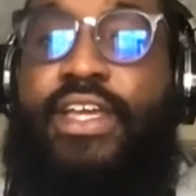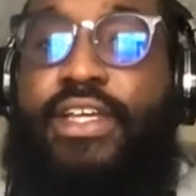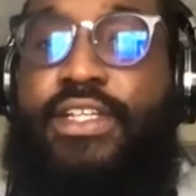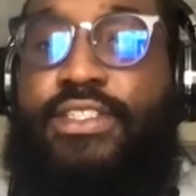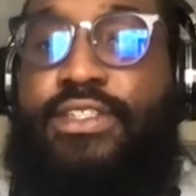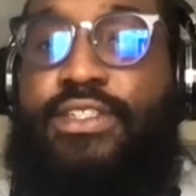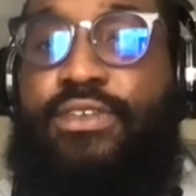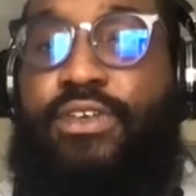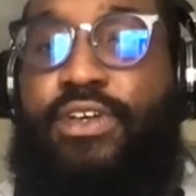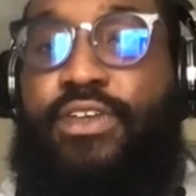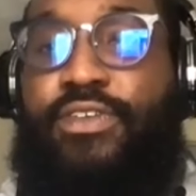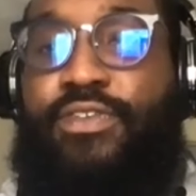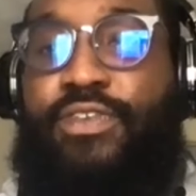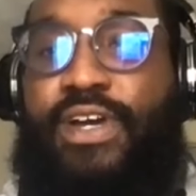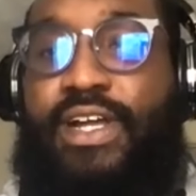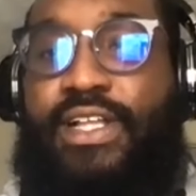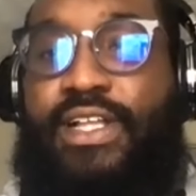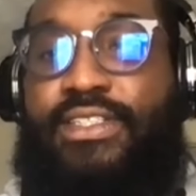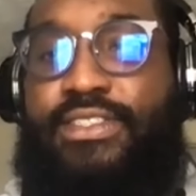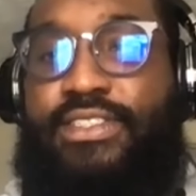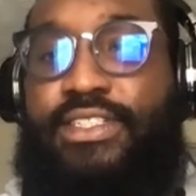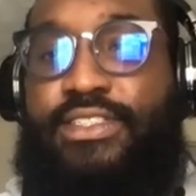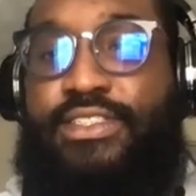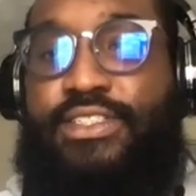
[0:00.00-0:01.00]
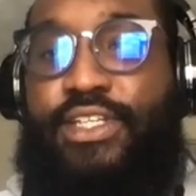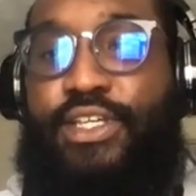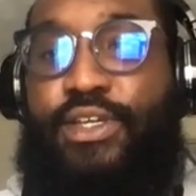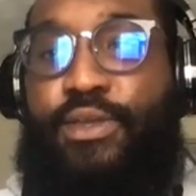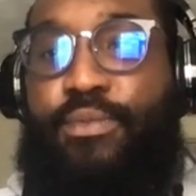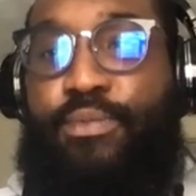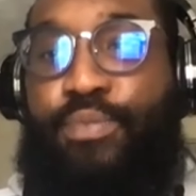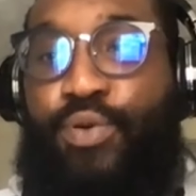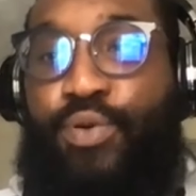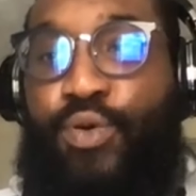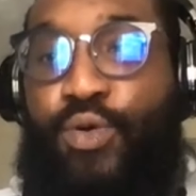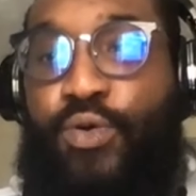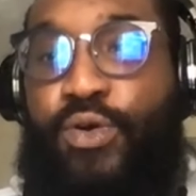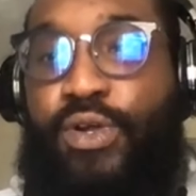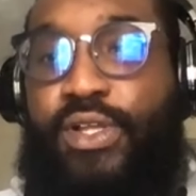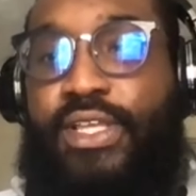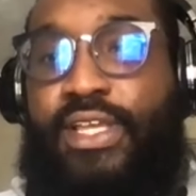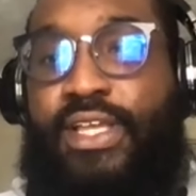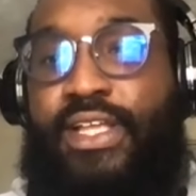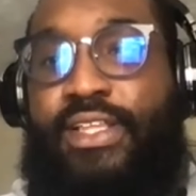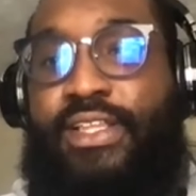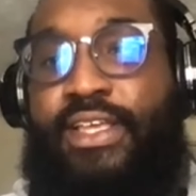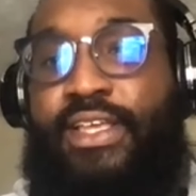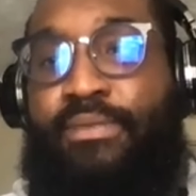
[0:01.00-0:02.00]
So really try to just pull it
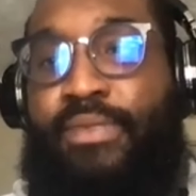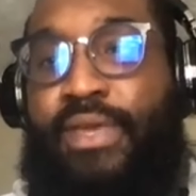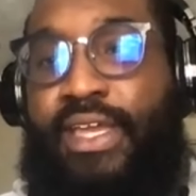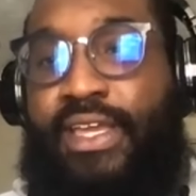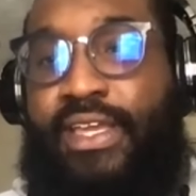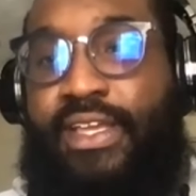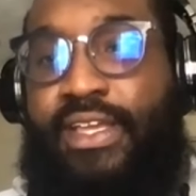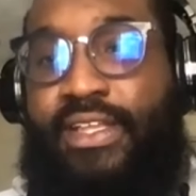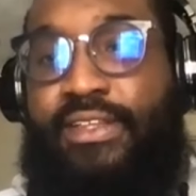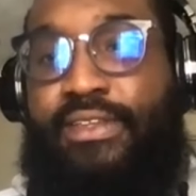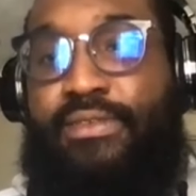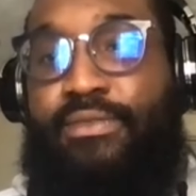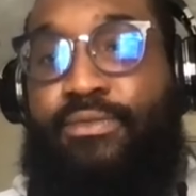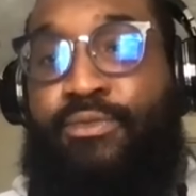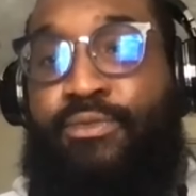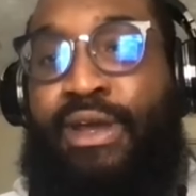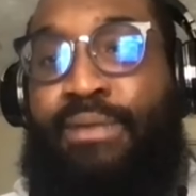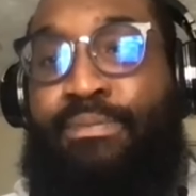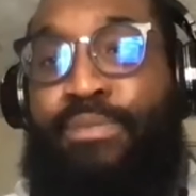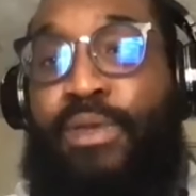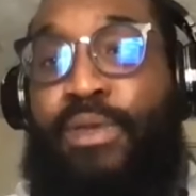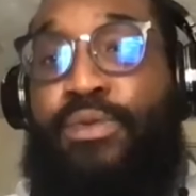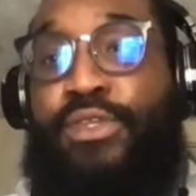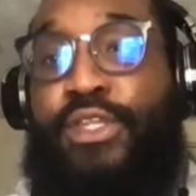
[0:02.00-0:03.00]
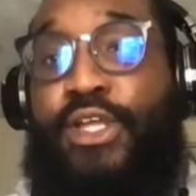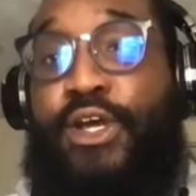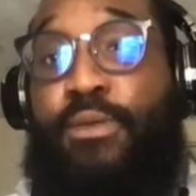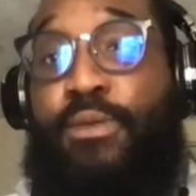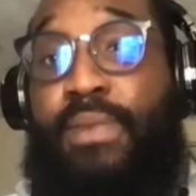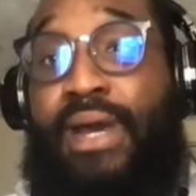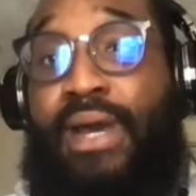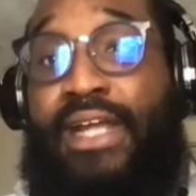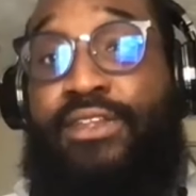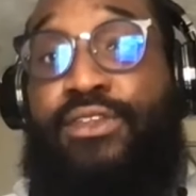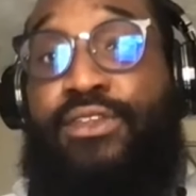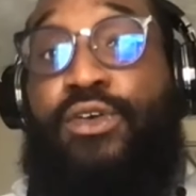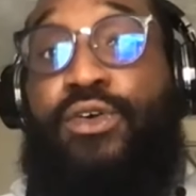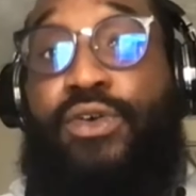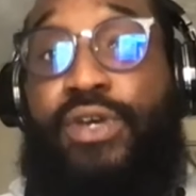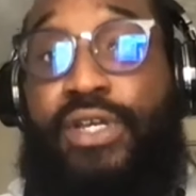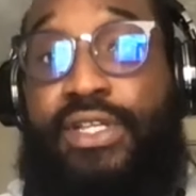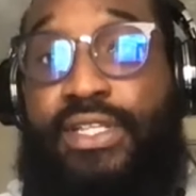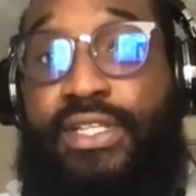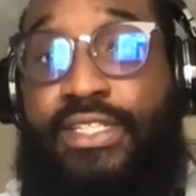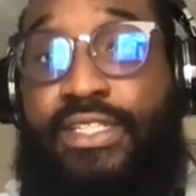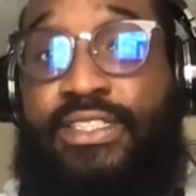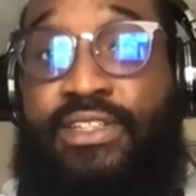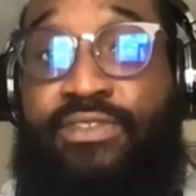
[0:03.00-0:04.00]
in and make it let people know by
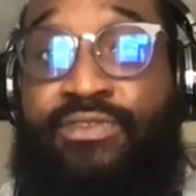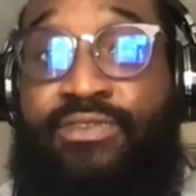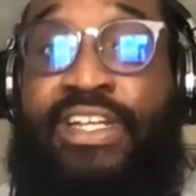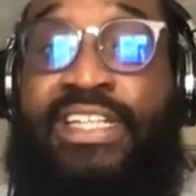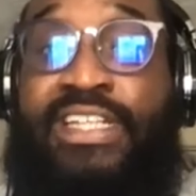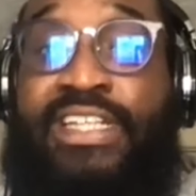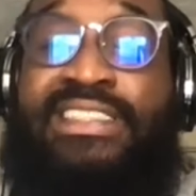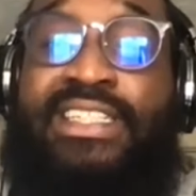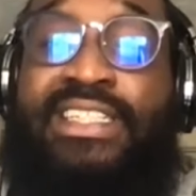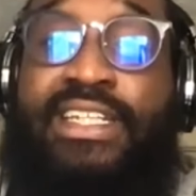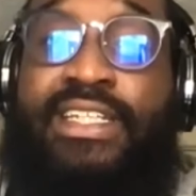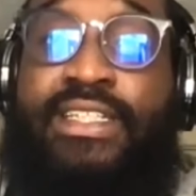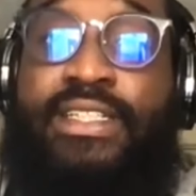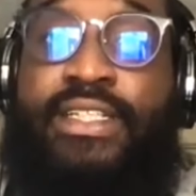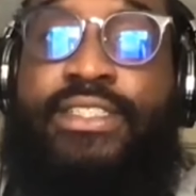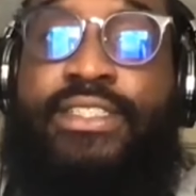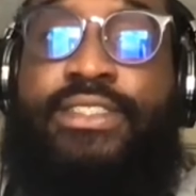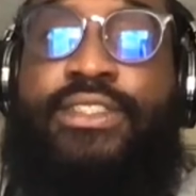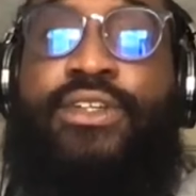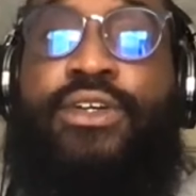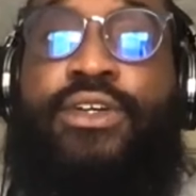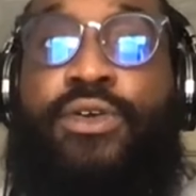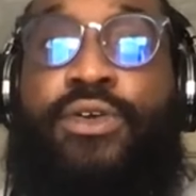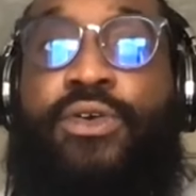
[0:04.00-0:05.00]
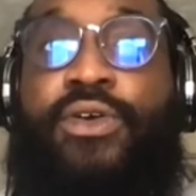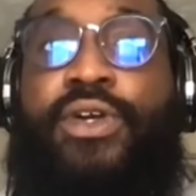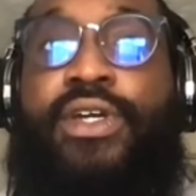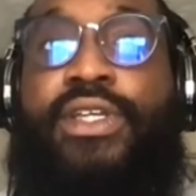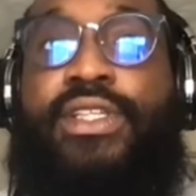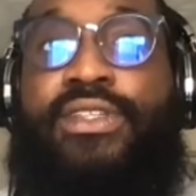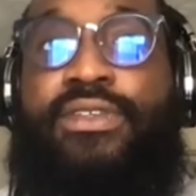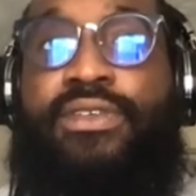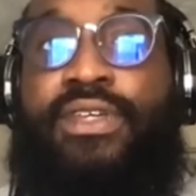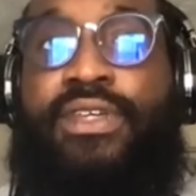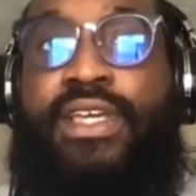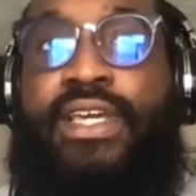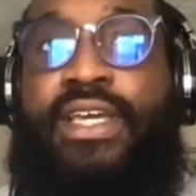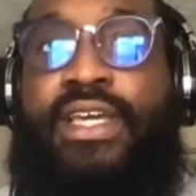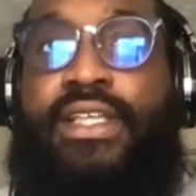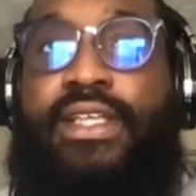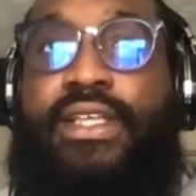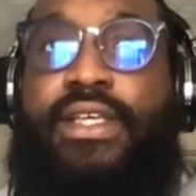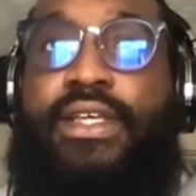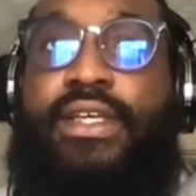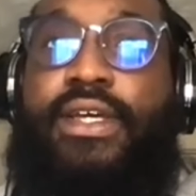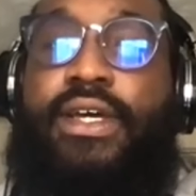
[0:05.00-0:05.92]
doing this and investing in this, they're going to get